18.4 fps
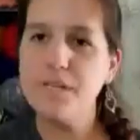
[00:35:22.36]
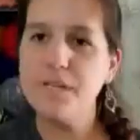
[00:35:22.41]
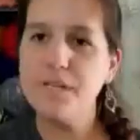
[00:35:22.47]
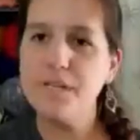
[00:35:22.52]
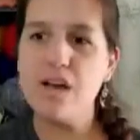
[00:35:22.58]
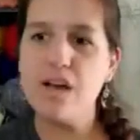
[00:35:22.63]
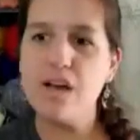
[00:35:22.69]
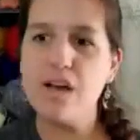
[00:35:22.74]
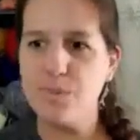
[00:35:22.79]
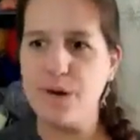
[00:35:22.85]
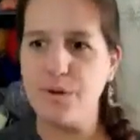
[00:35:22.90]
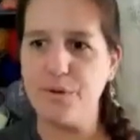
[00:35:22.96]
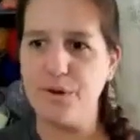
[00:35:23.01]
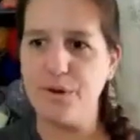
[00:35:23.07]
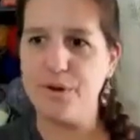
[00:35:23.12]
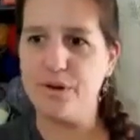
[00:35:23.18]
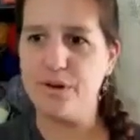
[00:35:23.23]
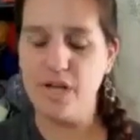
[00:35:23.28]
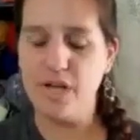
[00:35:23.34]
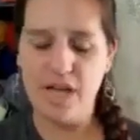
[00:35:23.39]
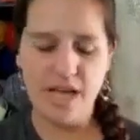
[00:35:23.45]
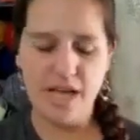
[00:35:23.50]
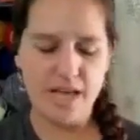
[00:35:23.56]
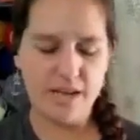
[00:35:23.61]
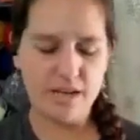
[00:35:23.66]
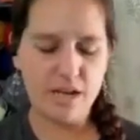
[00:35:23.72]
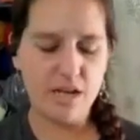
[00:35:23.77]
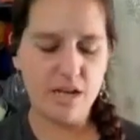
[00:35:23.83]
talks about her.
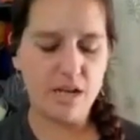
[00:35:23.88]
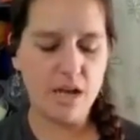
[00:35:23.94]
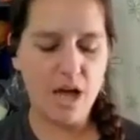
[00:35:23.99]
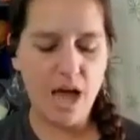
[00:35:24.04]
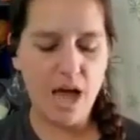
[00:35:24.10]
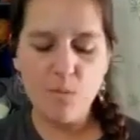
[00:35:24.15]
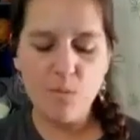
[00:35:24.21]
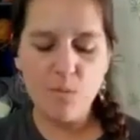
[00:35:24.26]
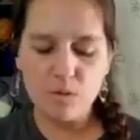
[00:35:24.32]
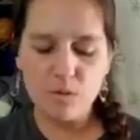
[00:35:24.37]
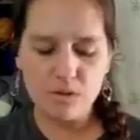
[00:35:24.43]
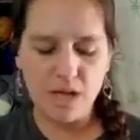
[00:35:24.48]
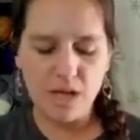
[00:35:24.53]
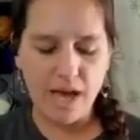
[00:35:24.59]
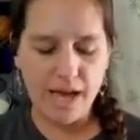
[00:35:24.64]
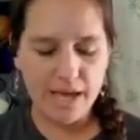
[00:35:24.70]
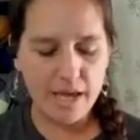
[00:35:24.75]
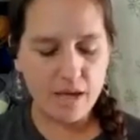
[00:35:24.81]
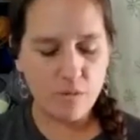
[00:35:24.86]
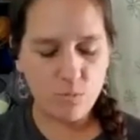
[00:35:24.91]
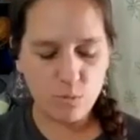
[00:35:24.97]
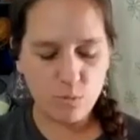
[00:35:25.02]
And I won't lie,